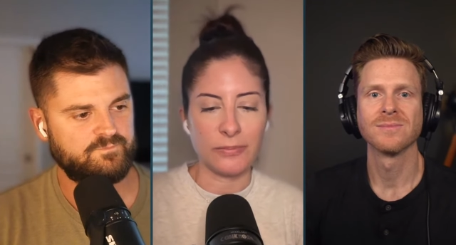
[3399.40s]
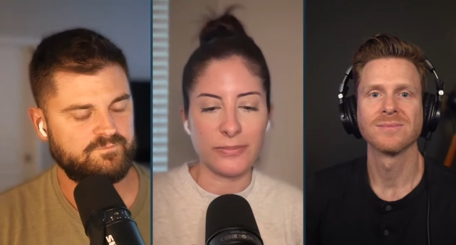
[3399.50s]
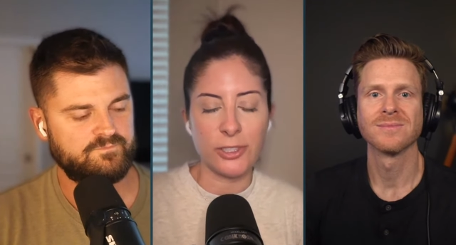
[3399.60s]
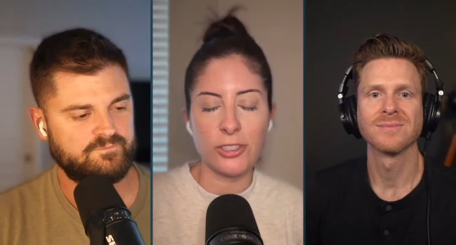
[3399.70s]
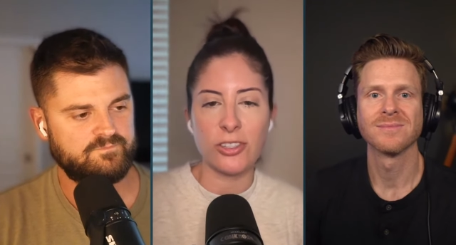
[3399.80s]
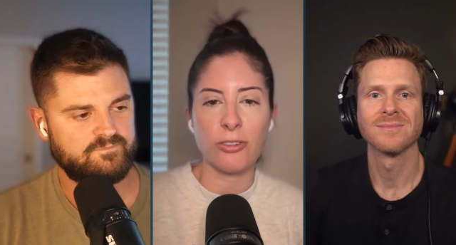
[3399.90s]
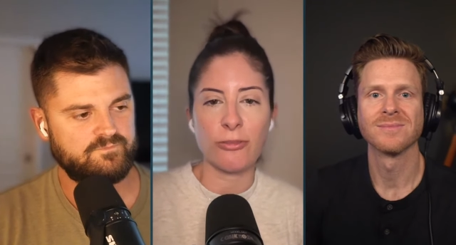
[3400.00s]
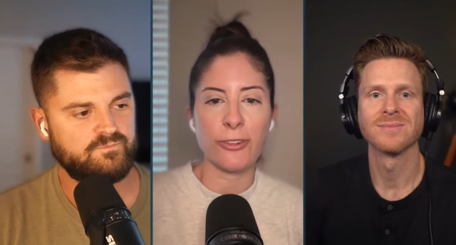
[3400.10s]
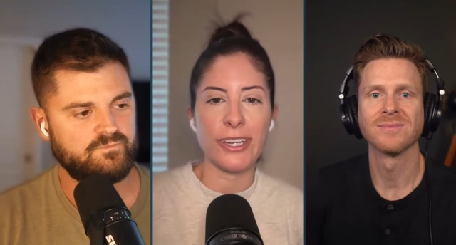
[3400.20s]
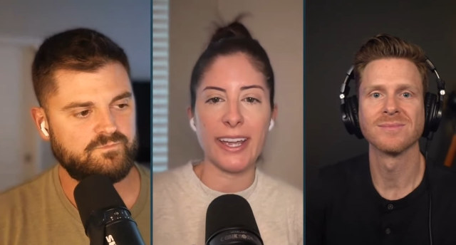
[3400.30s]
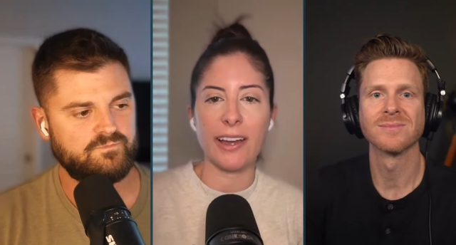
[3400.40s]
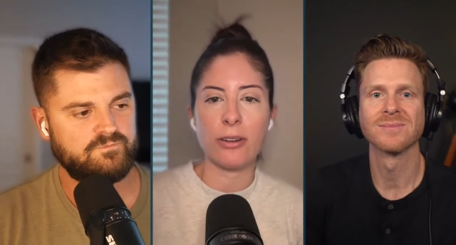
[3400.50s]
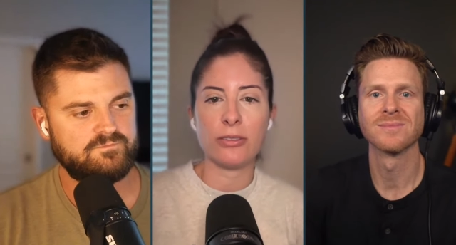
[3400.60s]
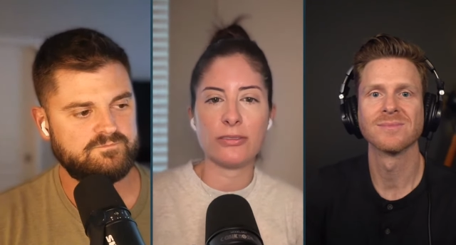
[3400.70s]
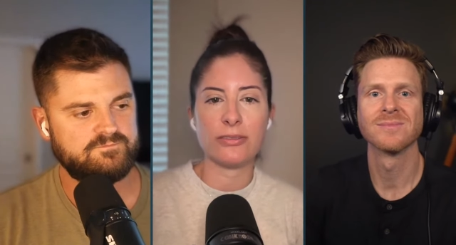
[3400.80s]
Speaker 1: Just don't freak
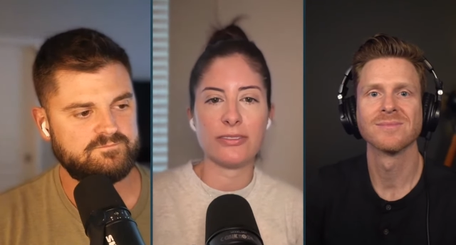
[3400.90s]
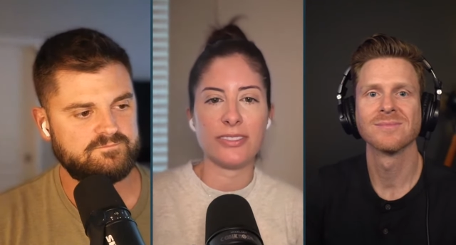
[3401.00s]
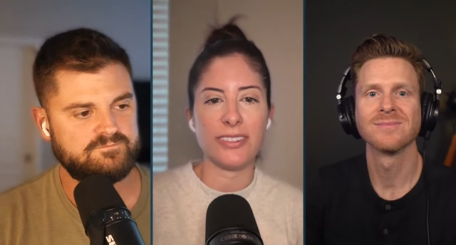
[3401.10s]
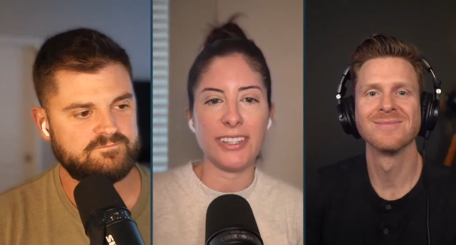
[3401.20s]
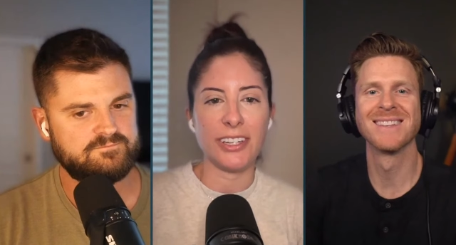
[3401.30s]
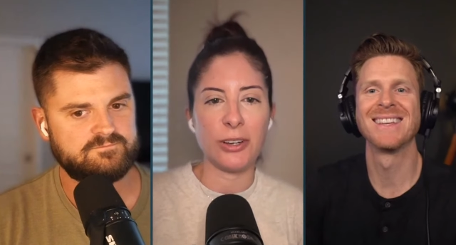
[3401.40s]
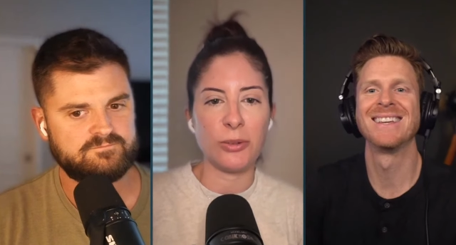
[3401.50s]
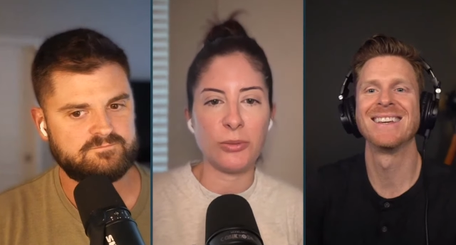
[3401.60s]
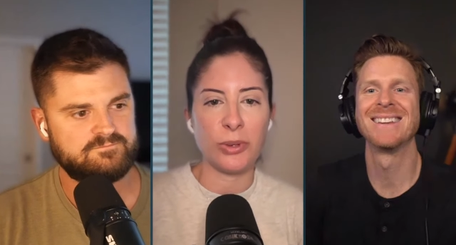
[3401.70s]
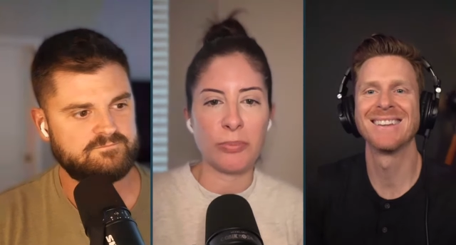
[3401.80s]
out. You know, we